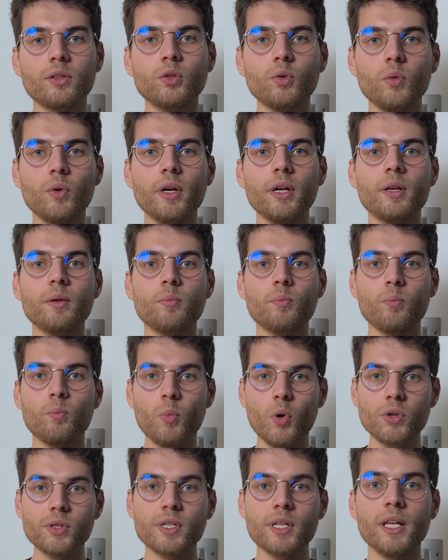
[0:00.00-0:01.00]
doing
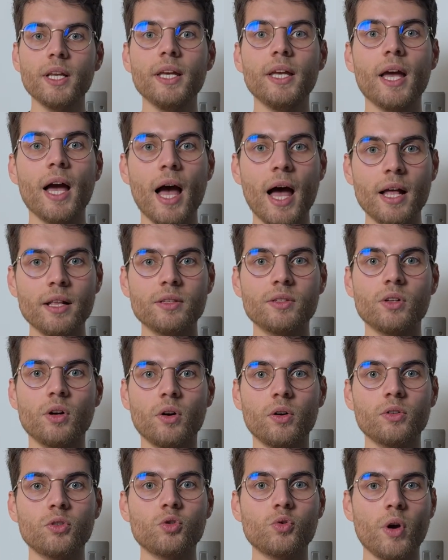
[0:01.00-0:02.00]
mostly
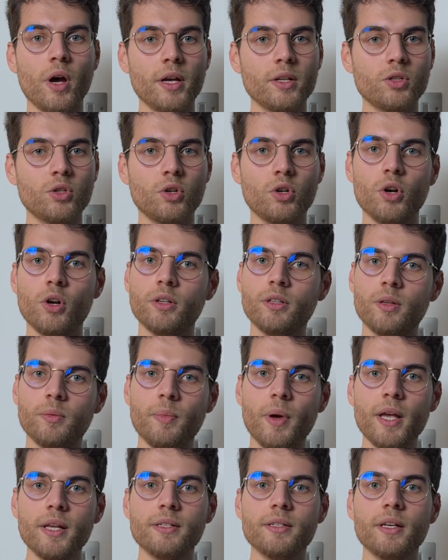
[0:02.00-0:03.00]
hands-on, trying to learn the
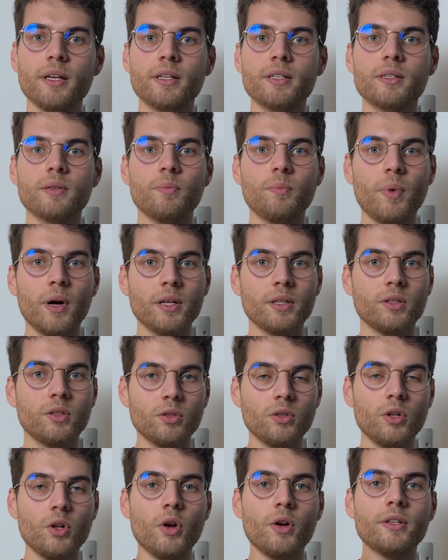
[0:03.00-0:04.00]
basics, but
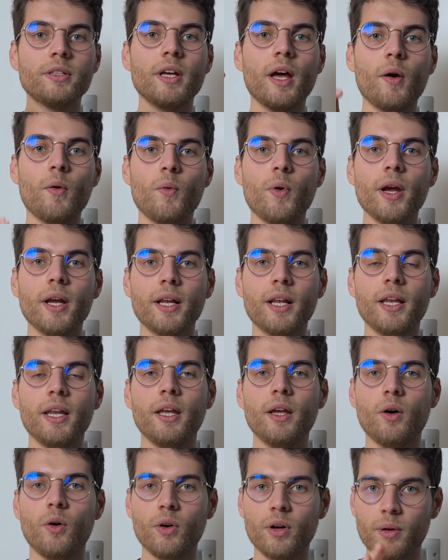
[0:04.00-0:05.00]
learn
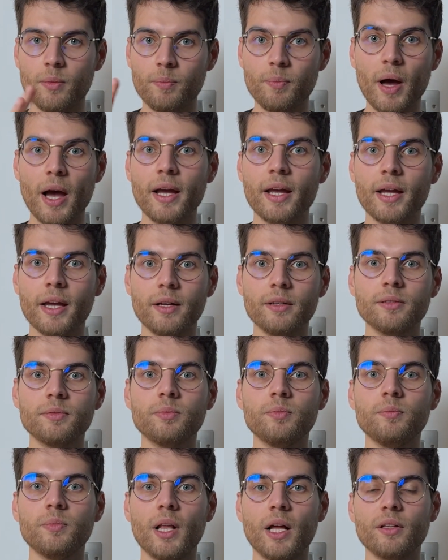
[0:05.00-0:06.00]
directly on a backend
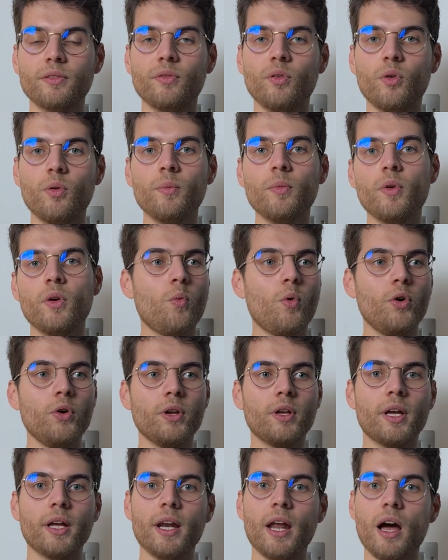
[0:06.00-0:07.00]
platform where you
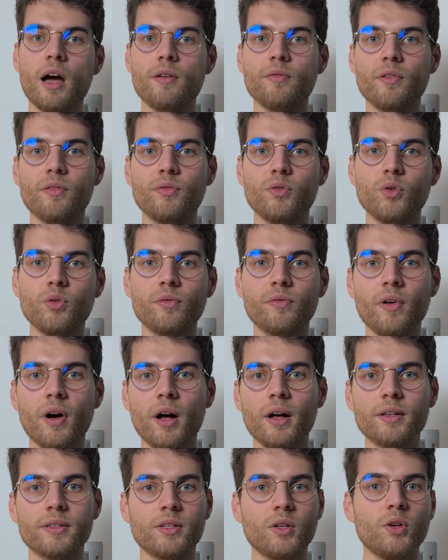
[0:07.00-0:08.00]
can have a few
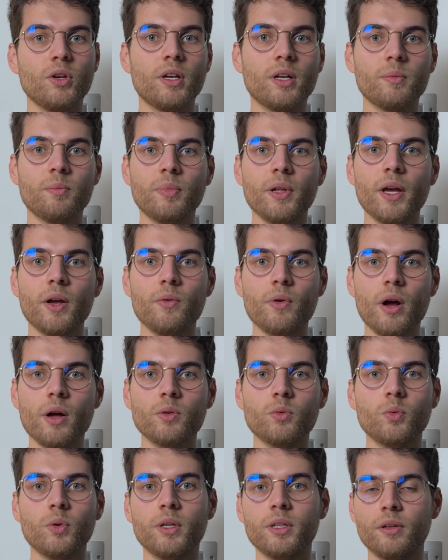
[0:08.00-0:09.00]
files that you can play around
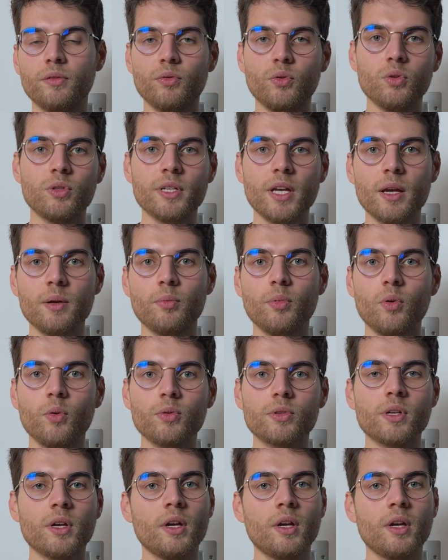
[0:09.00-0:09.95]
with, a few tables,